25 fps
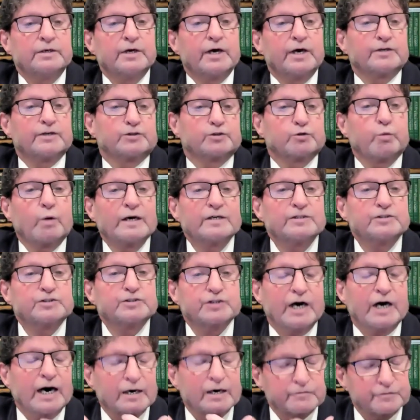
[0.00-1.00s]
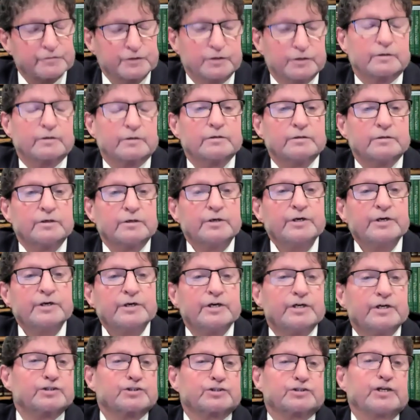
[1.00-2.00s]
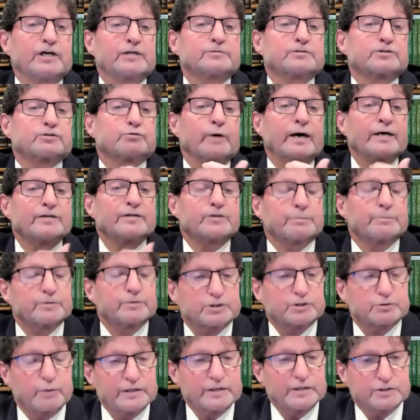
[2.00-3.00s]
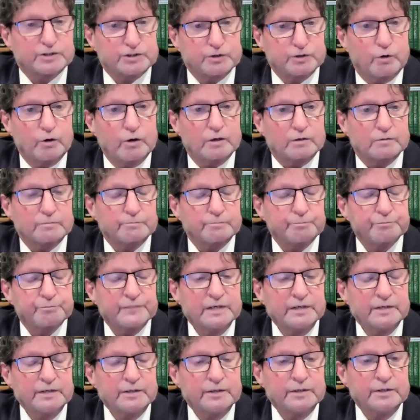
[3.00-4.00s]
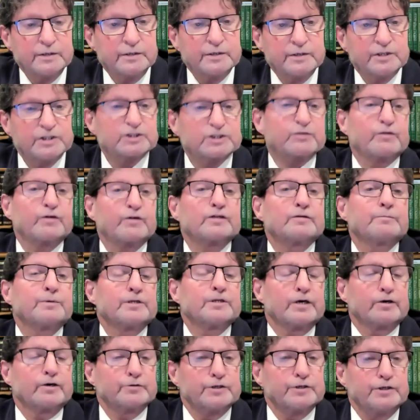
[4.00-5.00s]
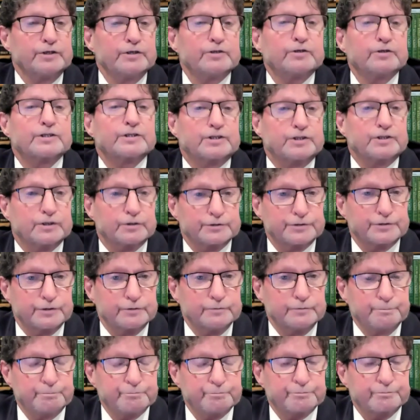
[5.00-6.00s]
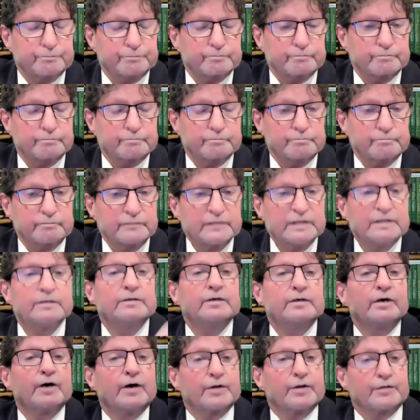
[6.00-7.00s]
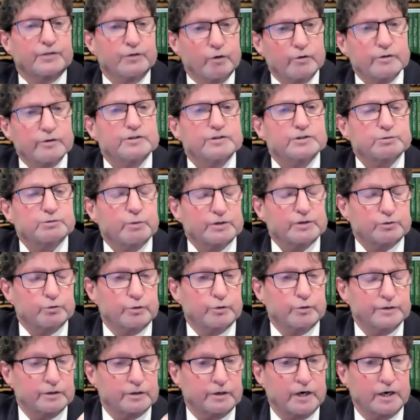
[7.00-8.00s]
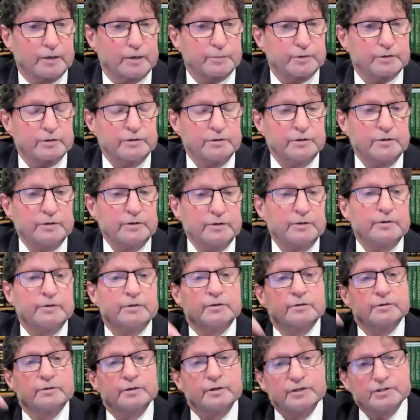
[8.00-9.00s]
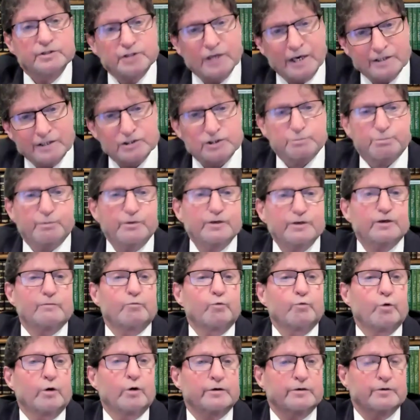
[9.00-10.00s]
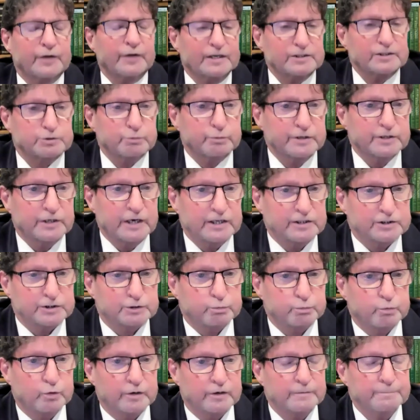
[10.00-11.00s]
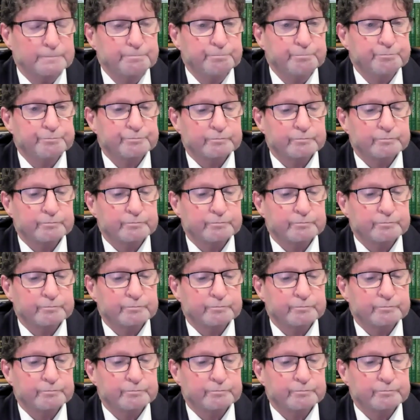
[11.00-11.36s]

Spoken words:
And twice Avner instead tried to persuade Saul. He's full of baloney. He could have killed you. A thorn is what tore your garment. He's got a spring of water. That's where he got his water.